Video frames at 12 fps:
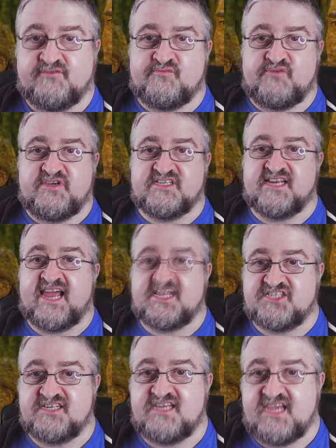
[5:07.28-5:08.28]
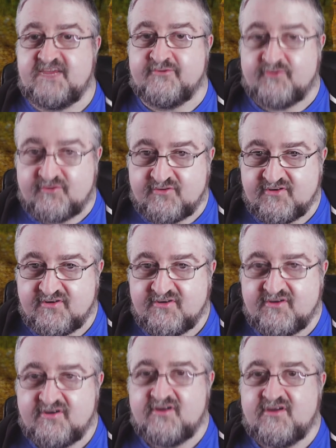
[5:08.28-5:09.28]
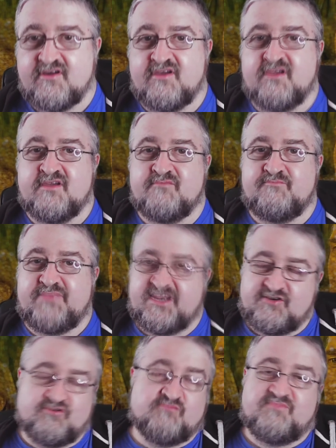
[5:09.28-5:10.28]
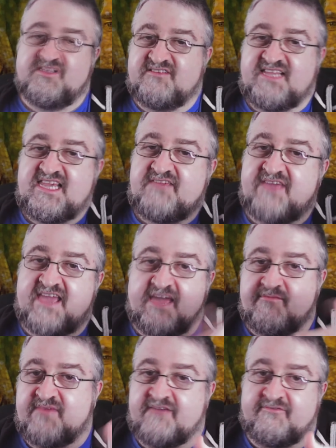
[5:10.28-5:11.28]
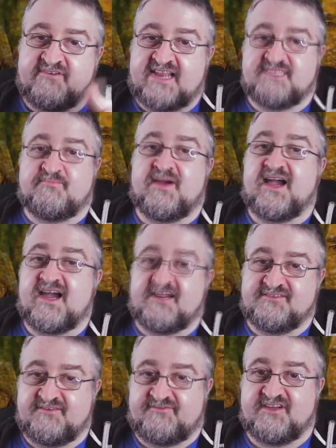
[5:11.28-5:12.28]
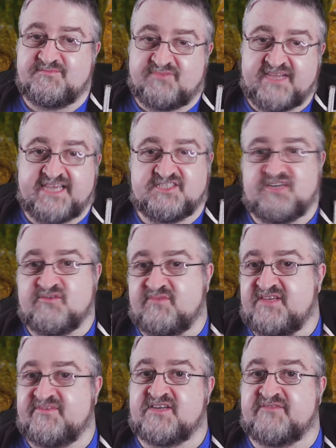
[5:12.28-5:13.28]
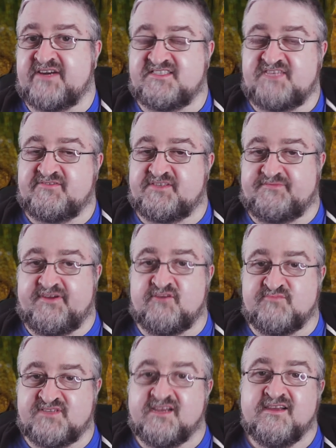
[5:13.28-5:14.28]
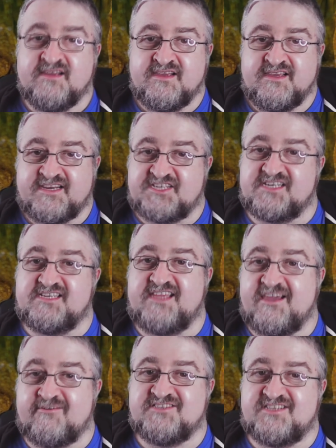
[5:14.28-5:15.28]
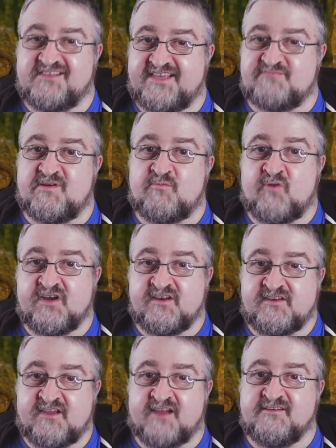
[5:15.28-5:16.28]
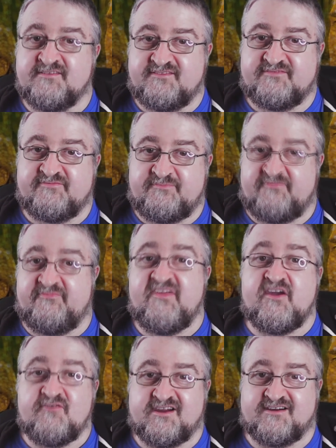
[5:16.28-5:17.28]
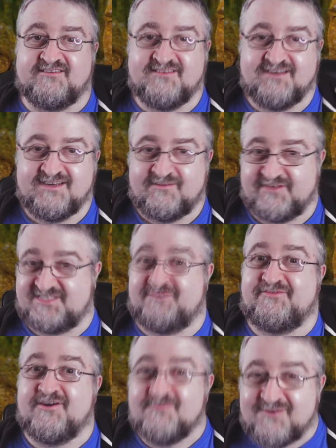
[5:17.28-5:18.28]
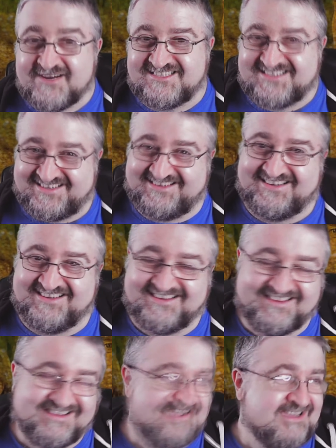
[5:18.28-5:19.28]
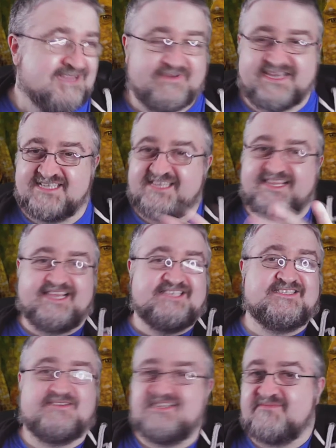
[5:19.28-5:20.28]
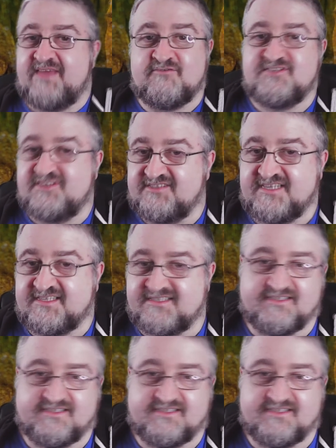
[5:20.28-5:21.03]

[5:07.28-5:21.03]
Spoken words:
He's an action hero. But you don't believe him ever in this part in the first place. You don't believe they've ever had a series of films. Because you can tell instantly this will be a one-done failure. Which the film was. because he's just ill-suited.